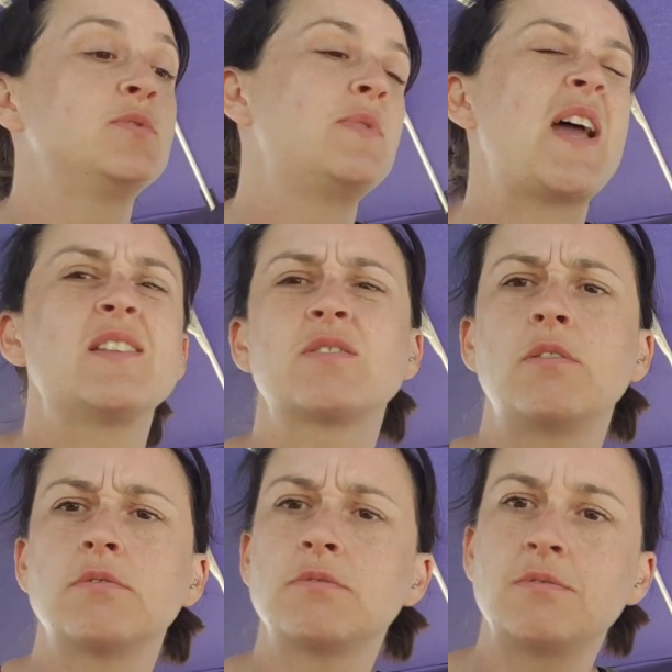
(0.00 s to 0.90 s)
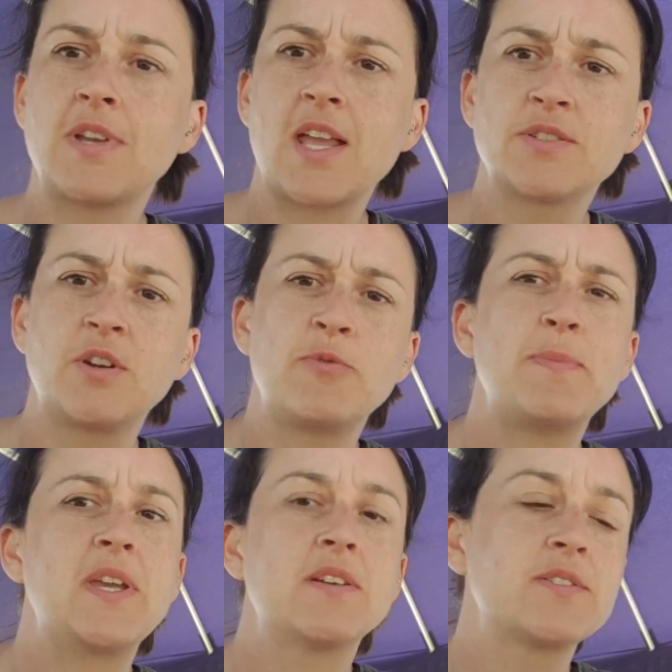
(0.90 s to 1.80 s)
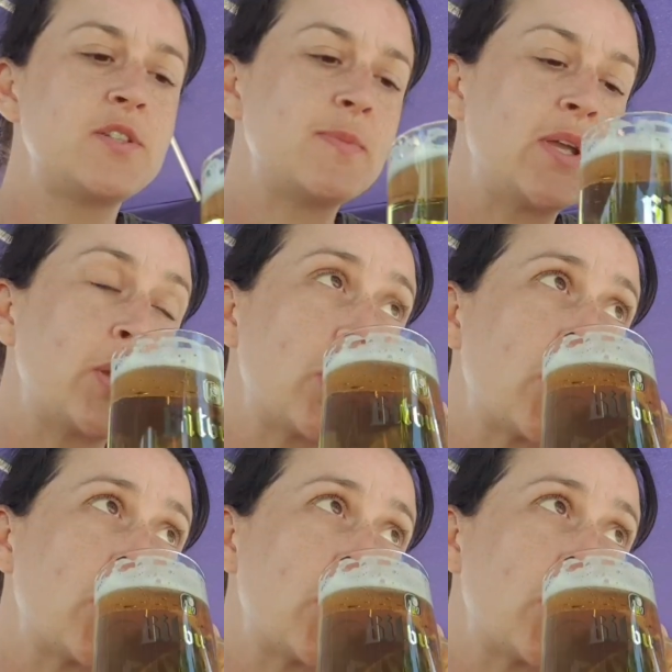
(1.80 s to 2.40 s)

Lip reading: I think the head's gone off my beer, excuse me.